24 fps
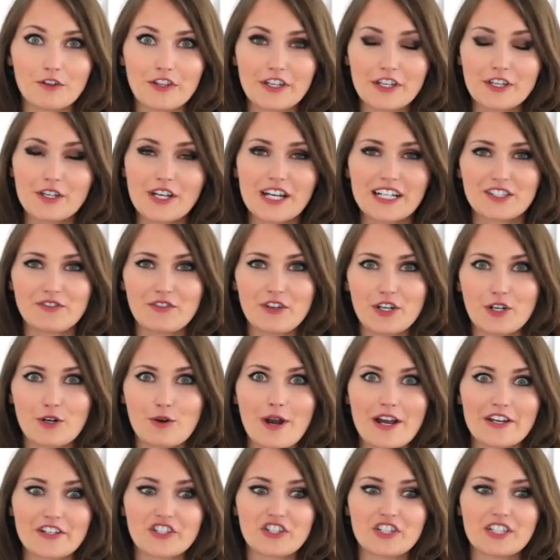Thank you guys for your
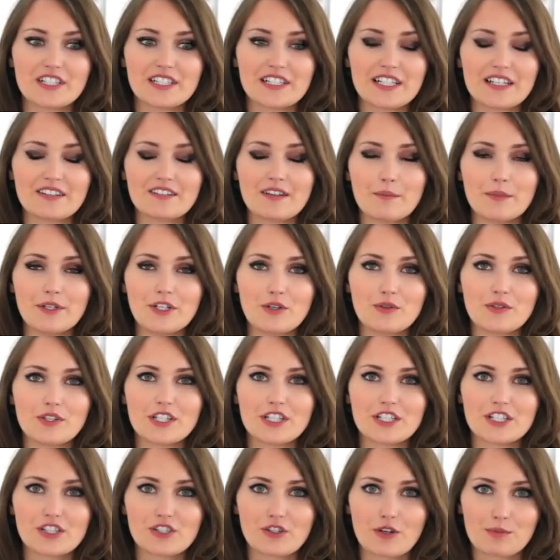questions, and let me know in the
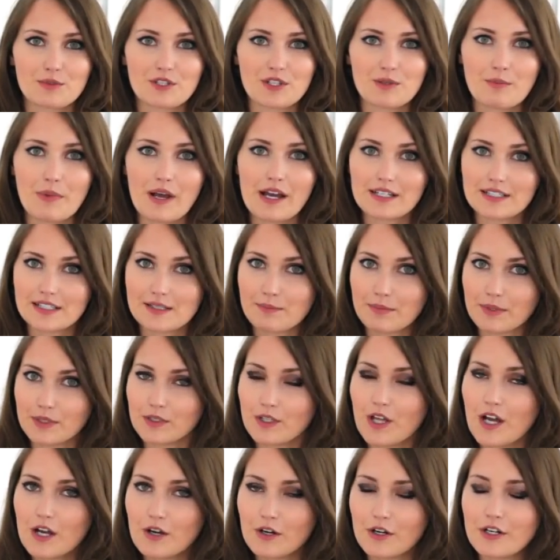description box
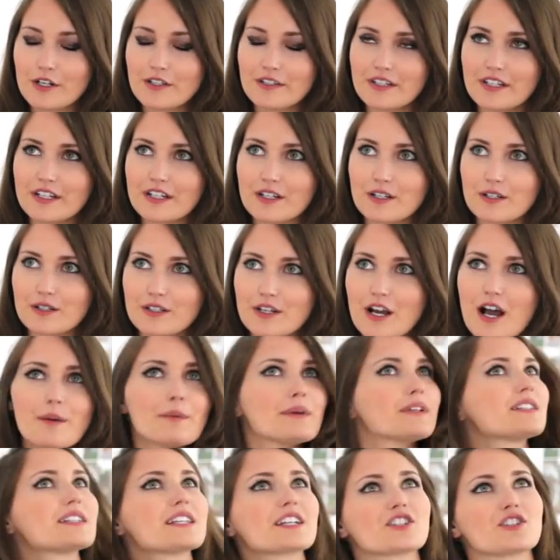below or in the
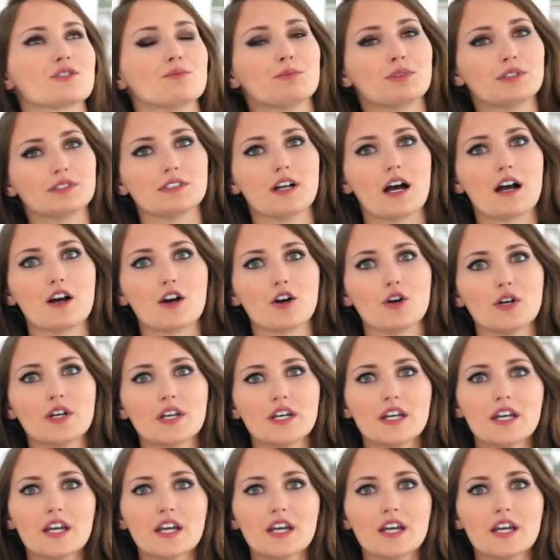comment section below